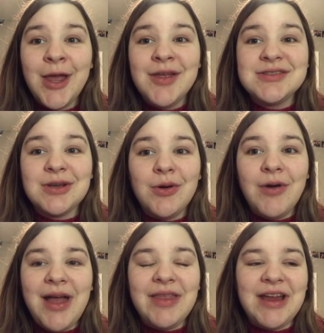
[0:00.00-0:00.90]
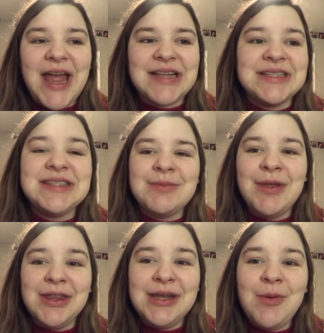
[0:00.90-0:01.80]
So like
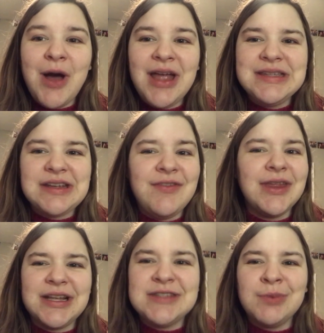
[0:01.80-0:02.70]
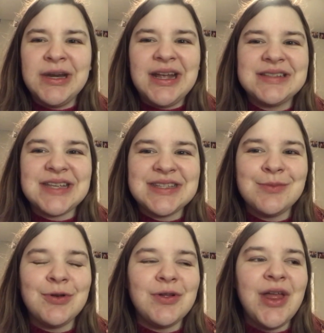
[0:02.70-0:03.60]
accessibility wise, I feel like it's pretty
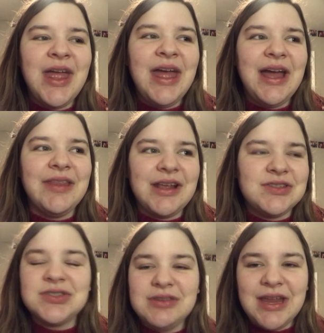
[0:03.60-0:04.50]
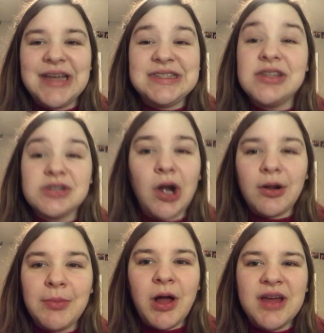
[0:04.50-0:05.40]
accessible, and like I said,
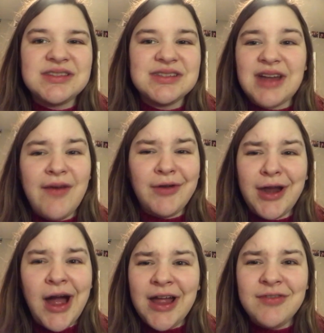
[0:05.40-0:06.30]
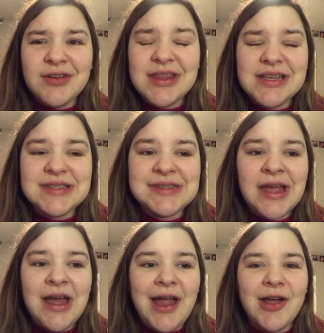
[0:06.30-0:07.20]
startup cost is not very high for this.
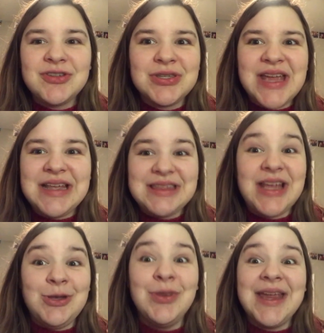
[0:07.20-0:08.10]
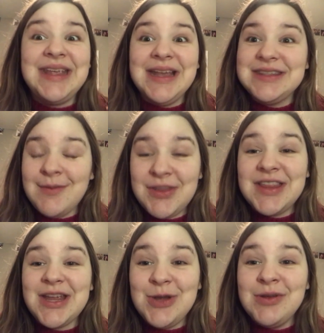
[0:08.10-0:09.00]
I also like that you like get something
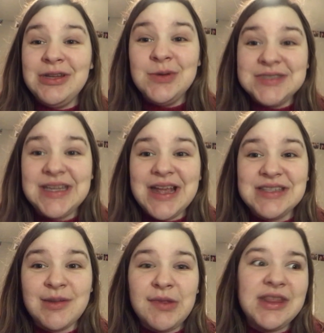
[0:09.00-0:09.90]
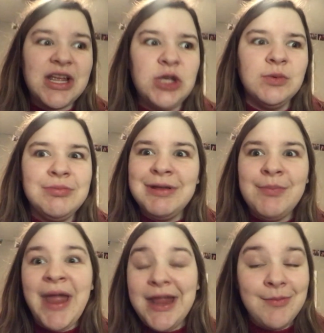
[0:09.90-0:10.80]
that you can use again, something that you would be
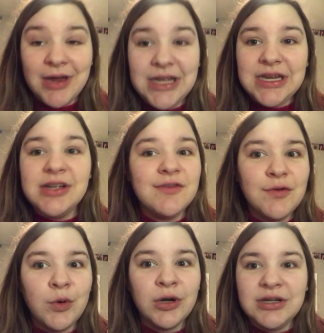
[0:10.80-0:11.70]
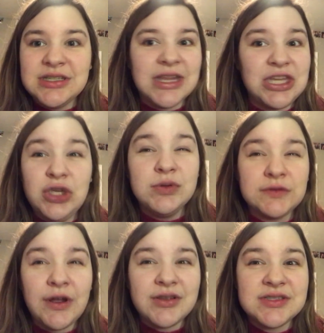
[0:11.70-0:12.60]
paying money for to like use
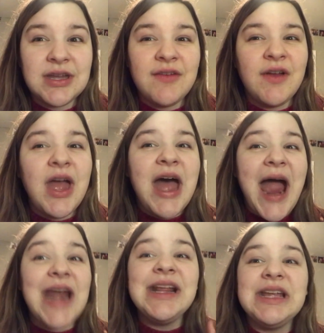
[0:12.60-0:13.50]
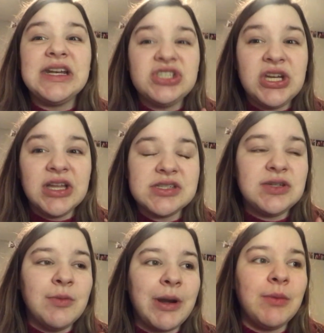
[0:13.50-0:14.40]
for other stuff. I didn't get a chance
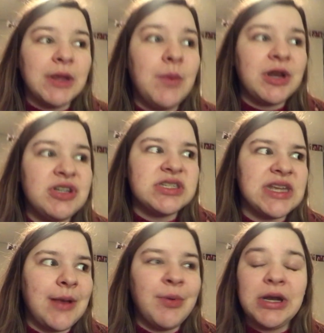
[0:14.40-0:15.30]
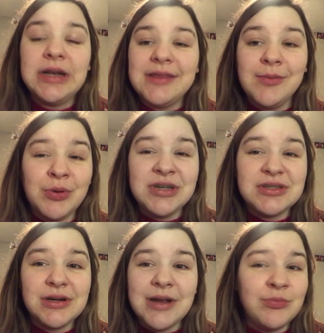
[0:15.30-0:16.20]
to, but I really want to just like put it in the
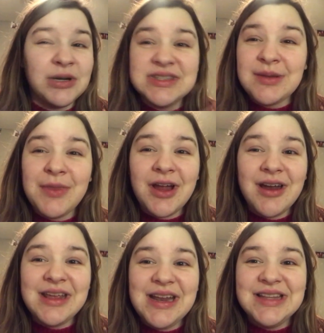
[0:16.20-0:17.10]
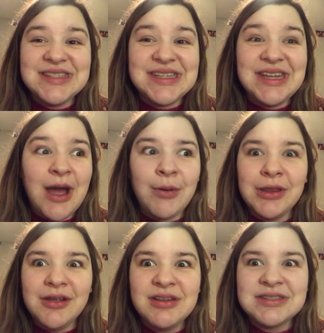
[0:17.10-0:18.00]
printer and print something on it and see how it
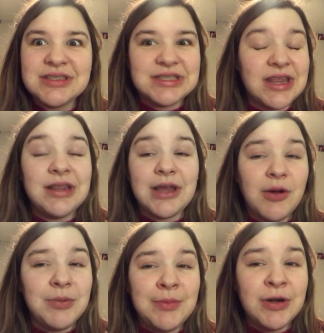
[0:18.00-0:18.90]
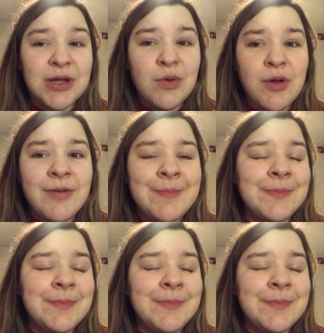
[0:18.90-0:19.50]
looks, because I think that would be pretty cool.